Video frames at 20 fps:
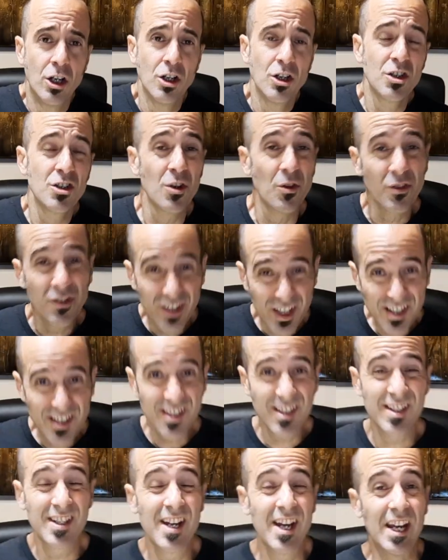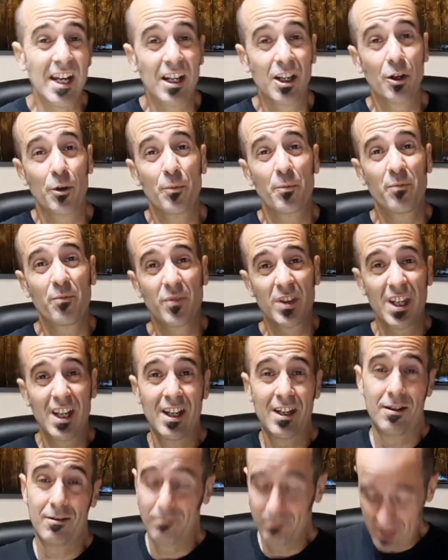So this snake,
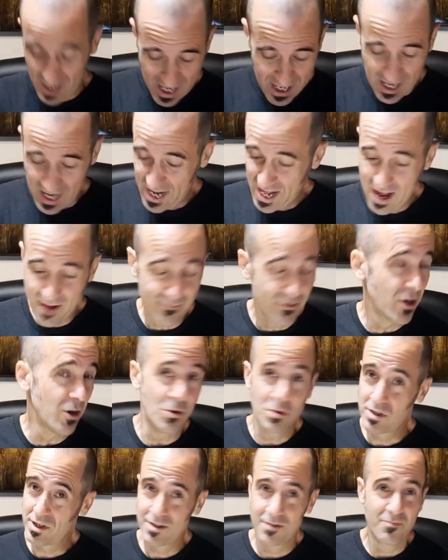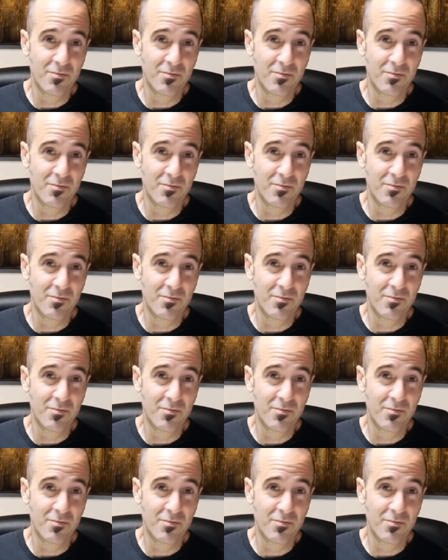I gotta have notes.